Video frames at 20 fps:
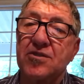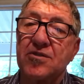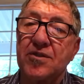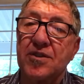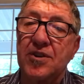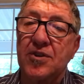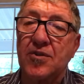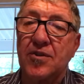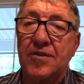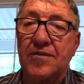of the
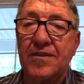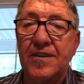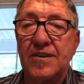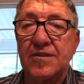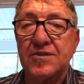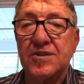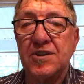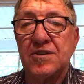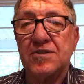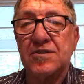Northfield
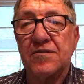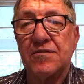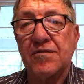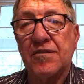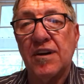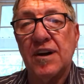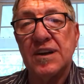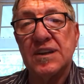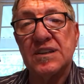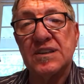Church of
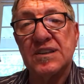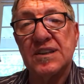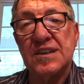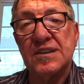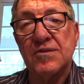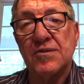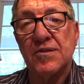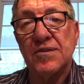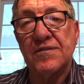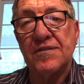Christ in
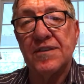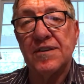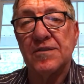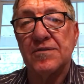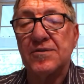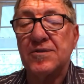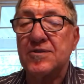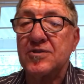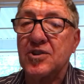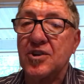Northfield,
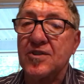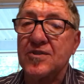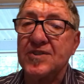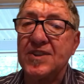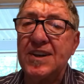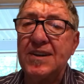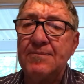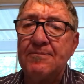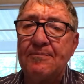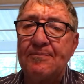New
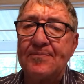Jersey.